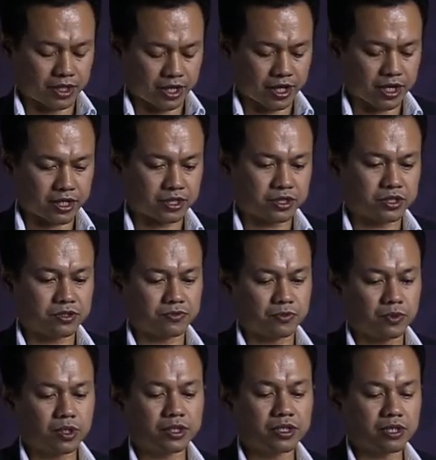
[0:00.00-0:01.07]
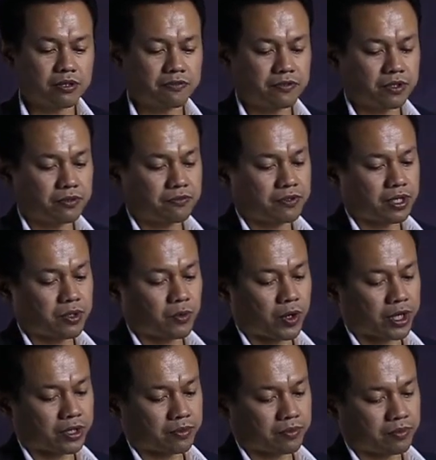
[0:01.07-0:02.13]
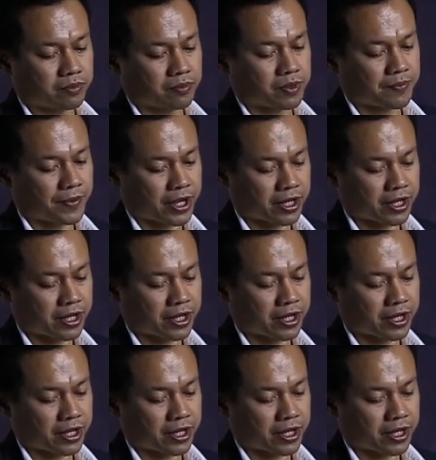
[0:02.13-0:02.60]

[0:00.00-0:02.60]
and it's delivered very wide beam